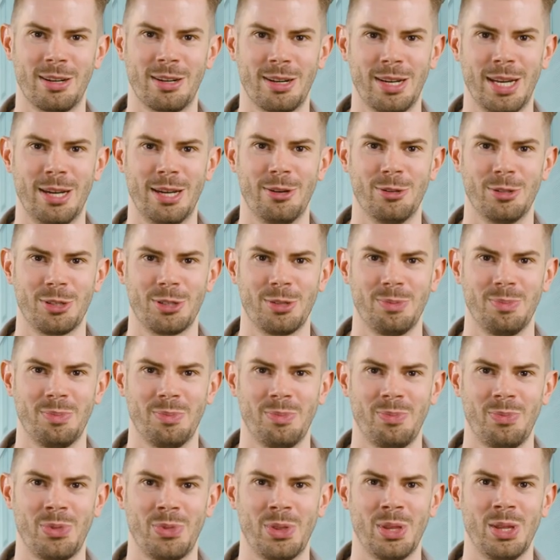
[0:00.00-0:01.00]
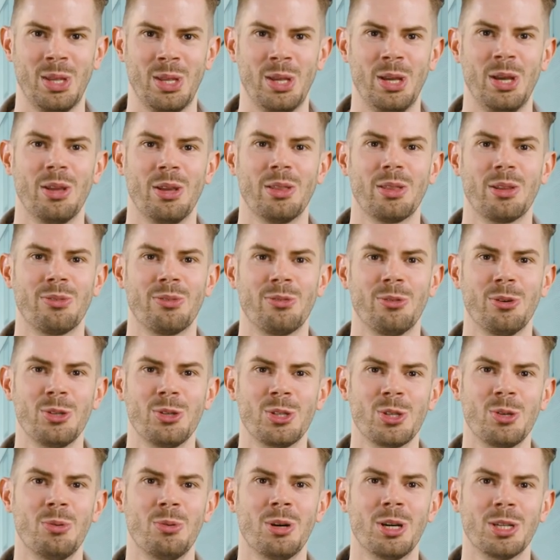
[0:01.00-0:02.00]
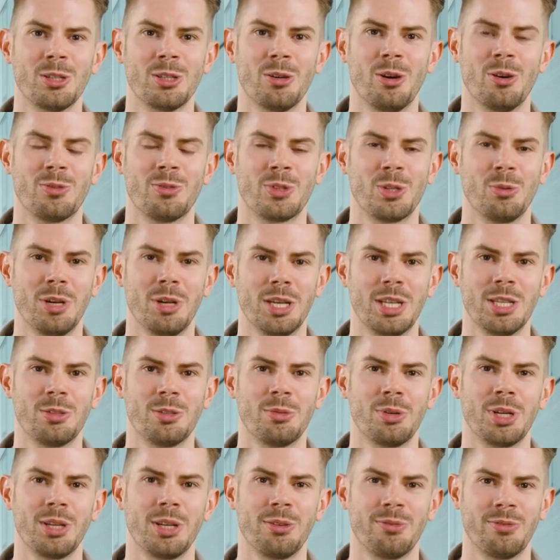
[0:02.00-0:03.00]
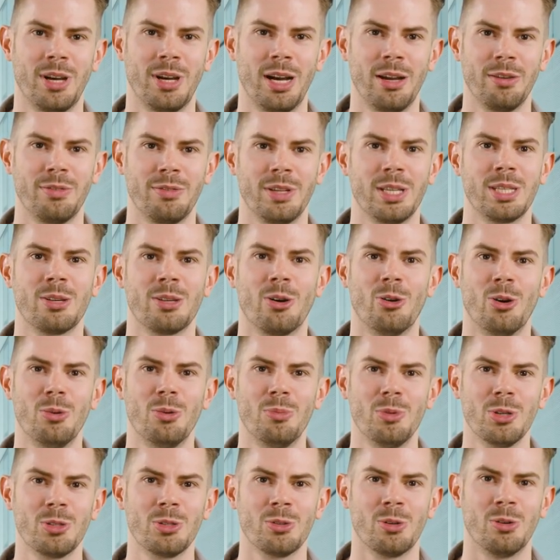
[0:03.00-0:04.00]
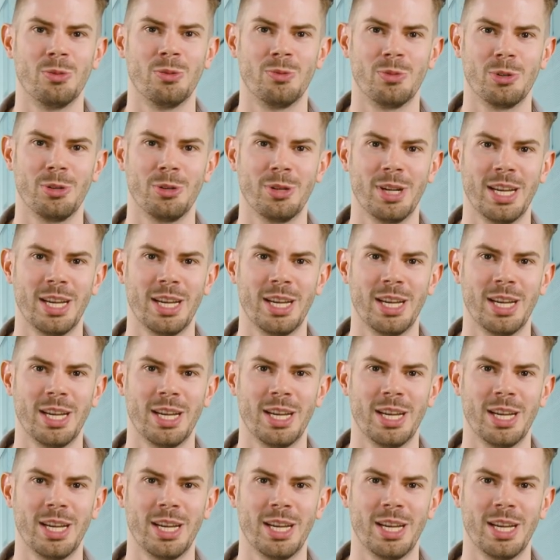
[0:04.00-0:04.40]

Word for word: Cloud. The first quarter of 2025 is almost over,